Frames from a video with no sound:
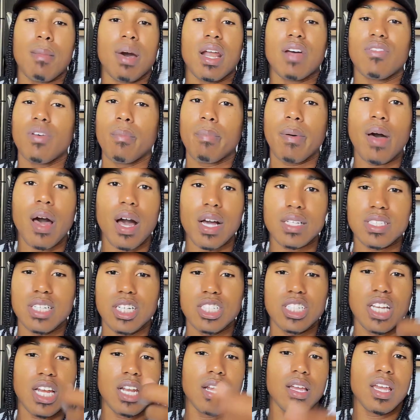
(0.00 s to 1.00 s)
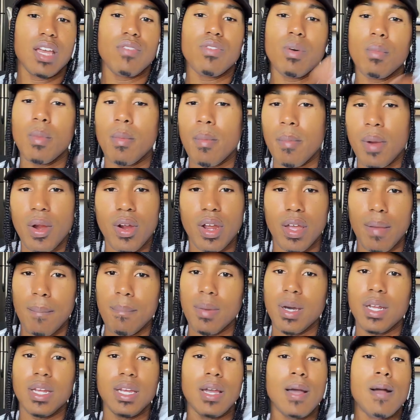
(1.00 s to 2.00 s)
for me, it just came out of a box. I just had
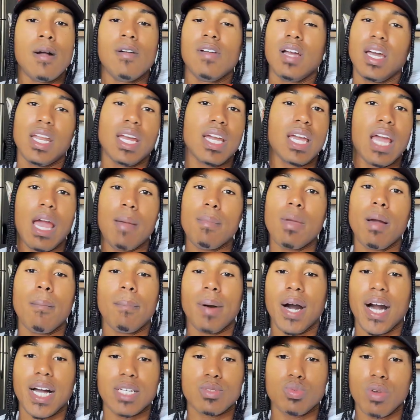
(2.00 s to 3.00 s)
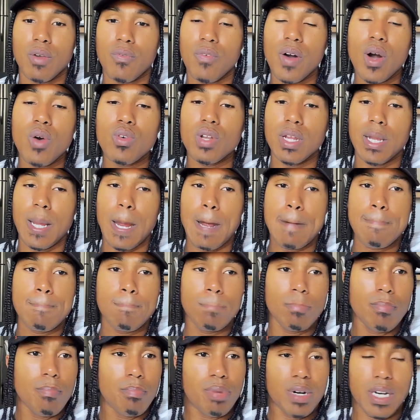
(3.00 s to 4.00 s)
to give them American money, and they gave me a
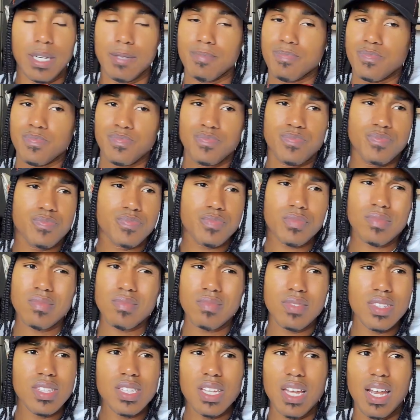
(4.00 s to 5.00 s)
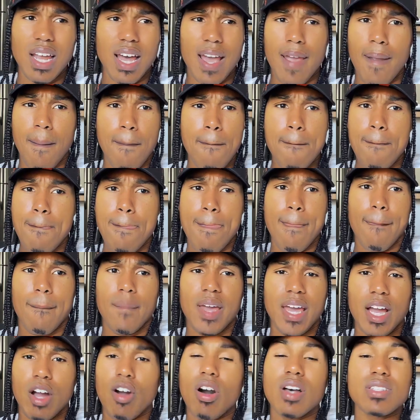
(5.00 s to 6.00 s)
box with a phone in it. But,
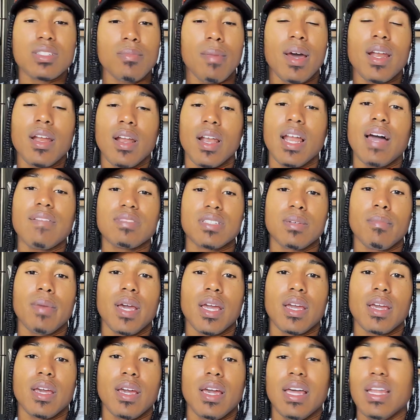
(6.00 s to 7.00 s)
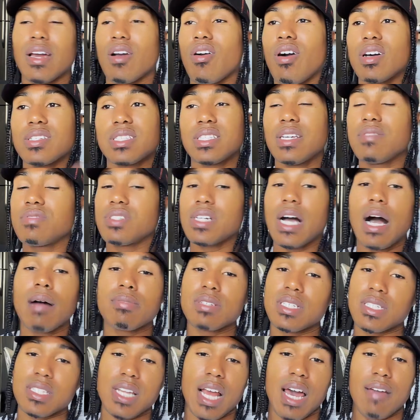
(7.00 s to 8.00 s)
like, it cost somebody their life to make it.
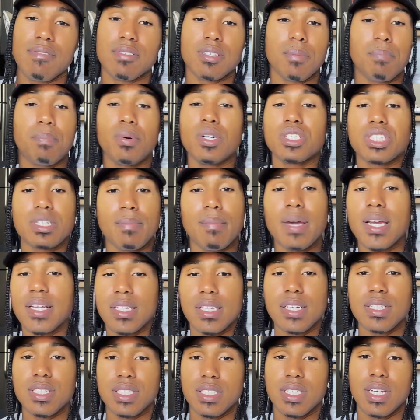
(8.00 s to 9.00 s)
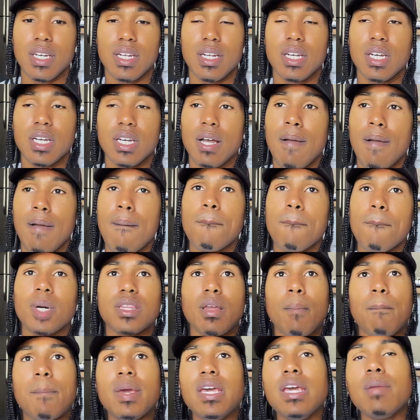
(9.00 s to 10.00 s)
And it cost Steve Jobs his life to push and make this
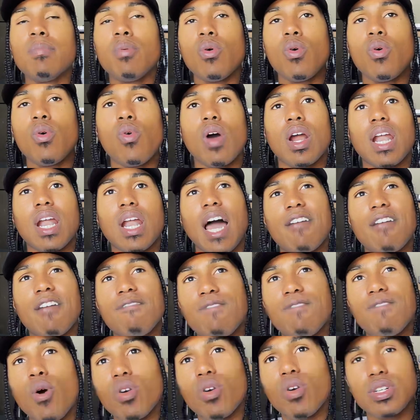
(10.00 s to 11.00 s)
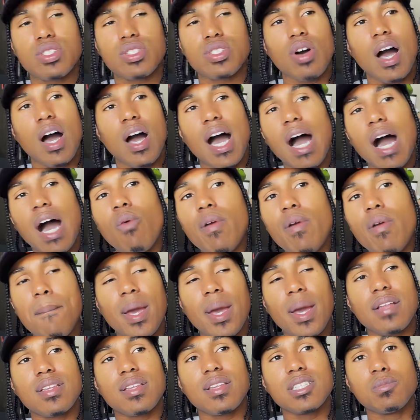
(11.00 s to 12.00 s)
shit. But the people who are, like,
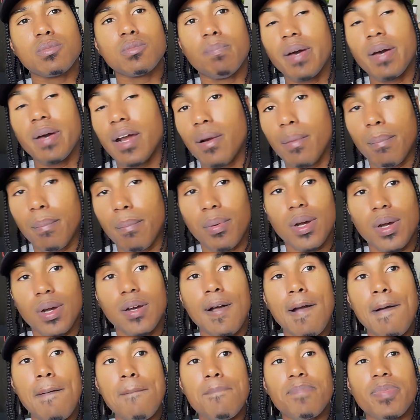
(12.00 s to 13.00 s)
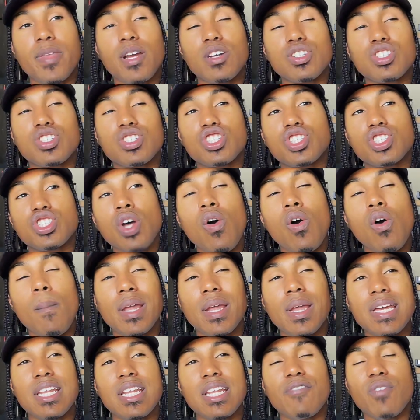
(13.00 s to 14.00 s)
focused on how we make this better, bro,
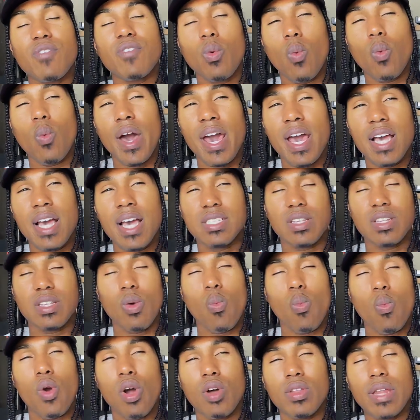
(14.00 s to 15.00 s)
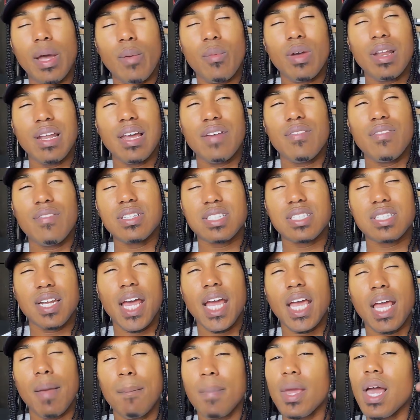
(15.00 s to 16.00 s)
there's so many different ways that the
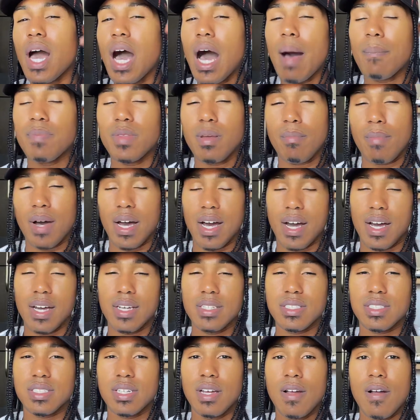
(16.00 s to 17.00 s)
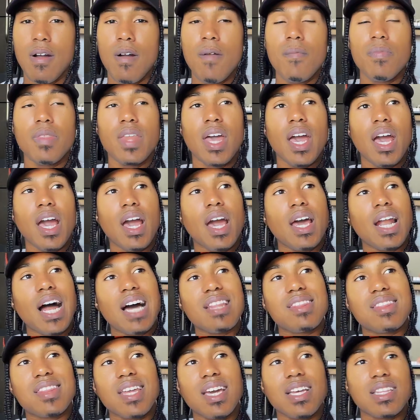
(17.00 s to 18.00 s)
world that we live in today can be optimized.
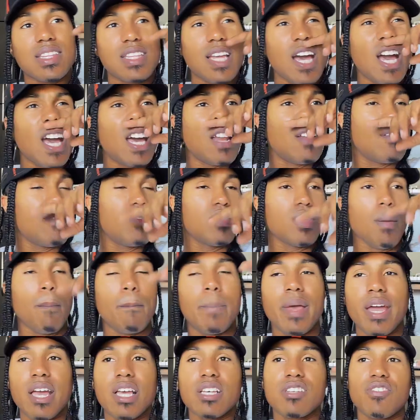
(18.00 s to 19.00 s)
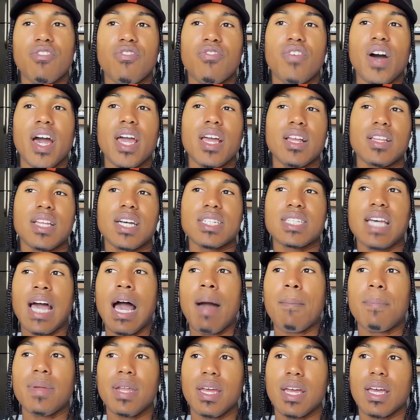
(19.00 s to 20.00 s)
And I think that the
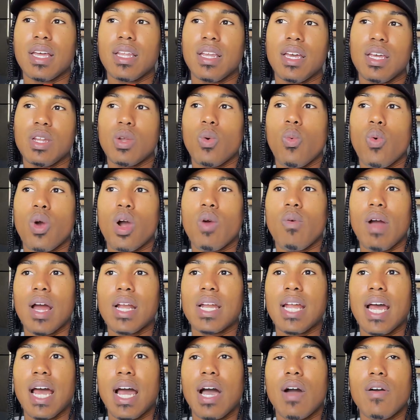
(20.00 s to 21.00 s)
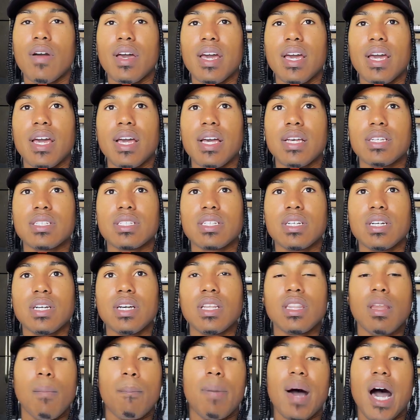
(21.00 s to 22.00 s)
biggest fight that's happening in the world right
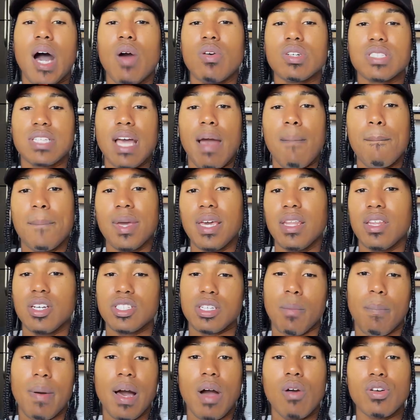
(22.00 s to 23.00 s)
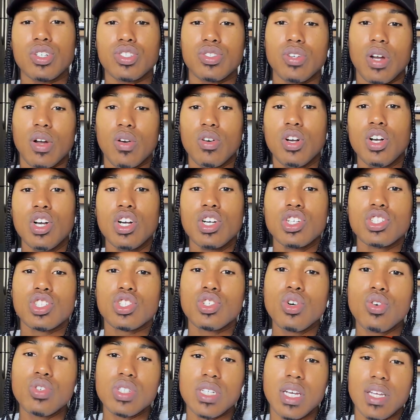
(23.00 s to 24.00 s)
now is the powers that be. There's a
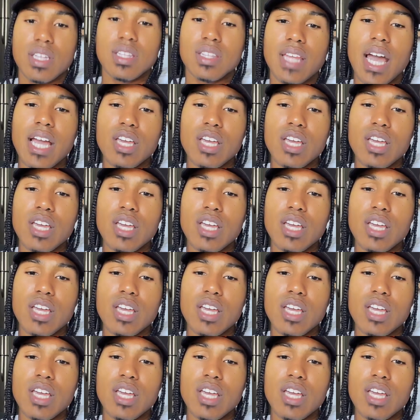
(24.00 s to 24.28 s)
power struggle.